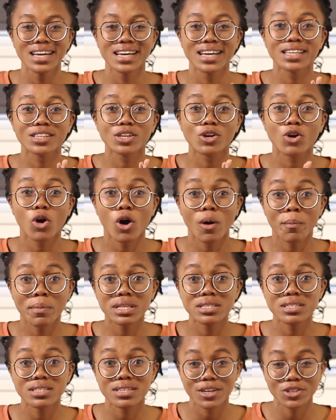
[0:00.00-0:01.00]
in the
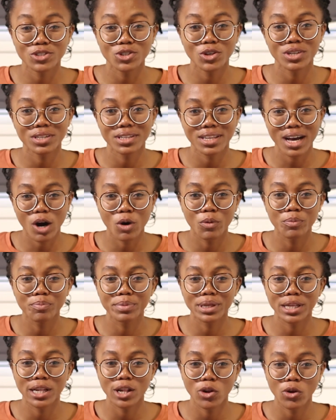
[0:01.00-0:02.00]
comment section down
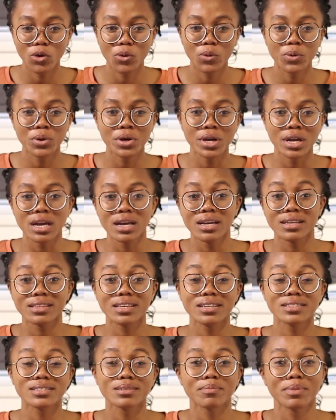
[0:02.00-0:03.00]
below
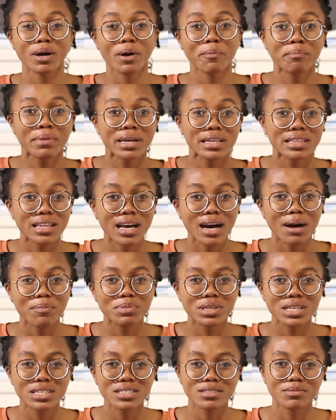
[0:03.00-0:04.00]
things about
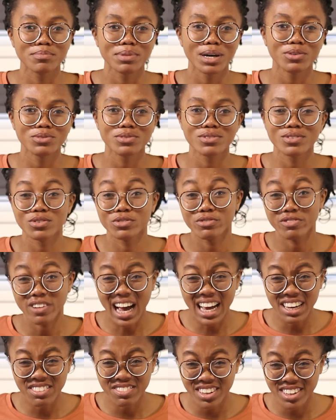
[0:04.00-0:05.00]
medlab things about
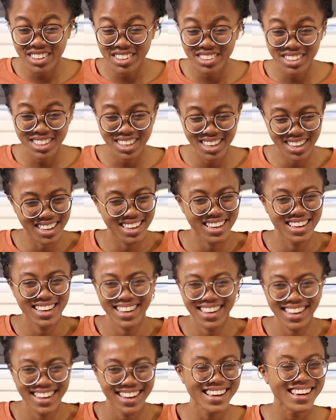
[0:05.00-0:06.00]
survival
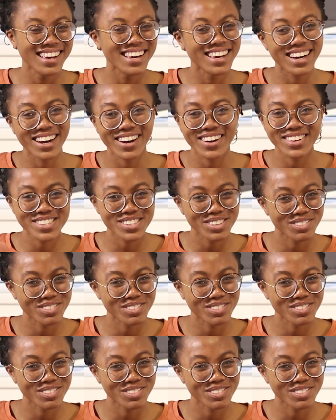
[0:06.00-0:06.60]
because